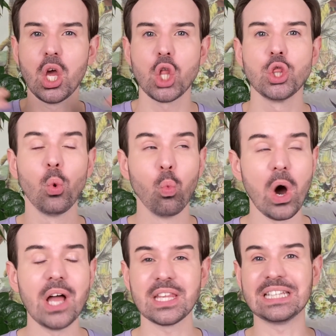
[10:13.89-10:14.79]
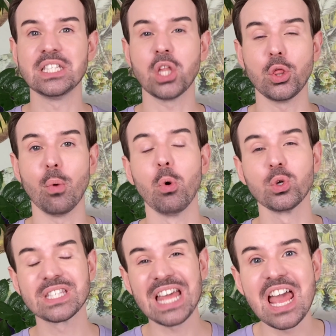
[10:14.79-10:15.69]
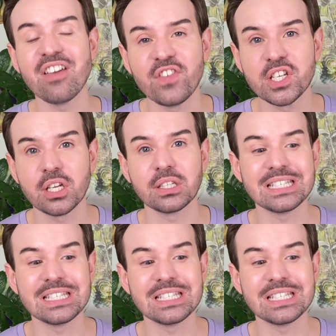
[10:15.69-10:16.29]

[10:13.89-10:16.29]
The one that is the most efficient